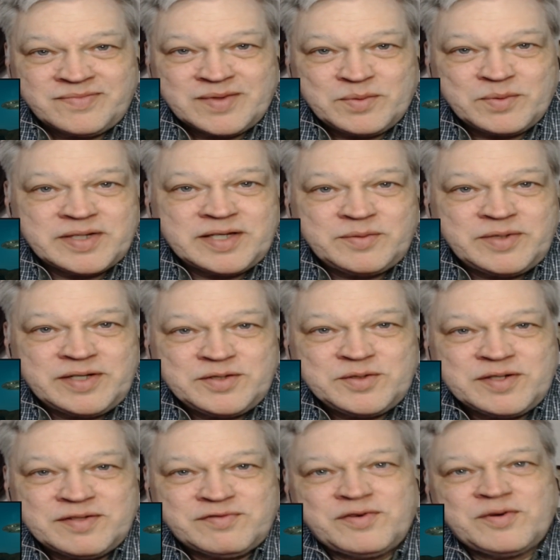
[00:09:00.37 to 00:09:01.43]
What did we do
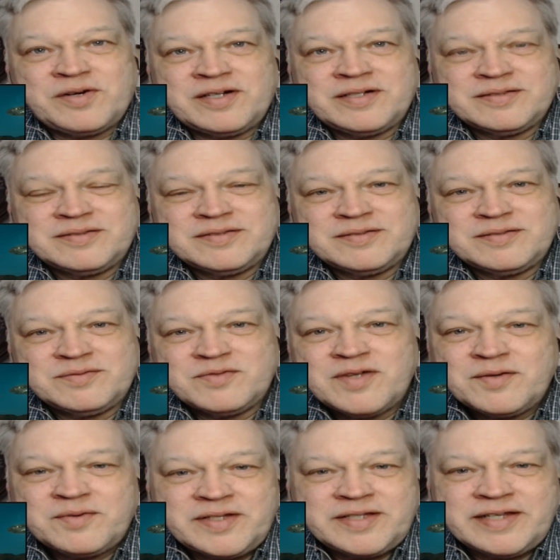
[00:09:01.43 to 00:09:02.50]
it for?
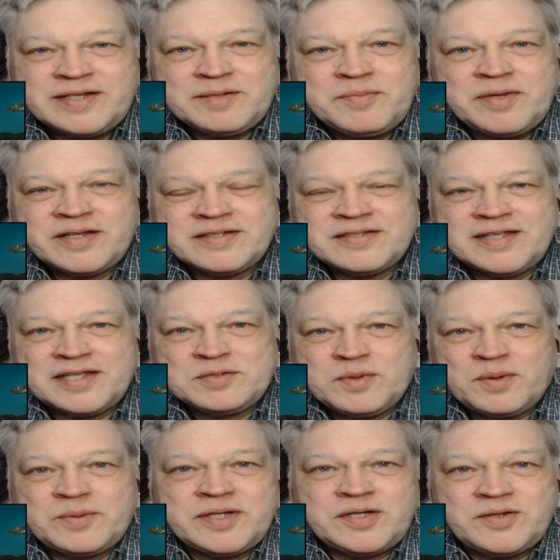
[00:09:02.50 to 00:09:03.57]
Well, we did it because that's
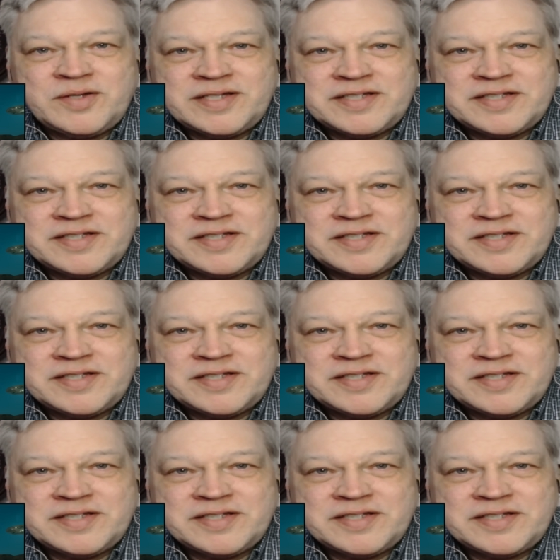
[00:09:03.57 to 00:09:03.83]
what we do each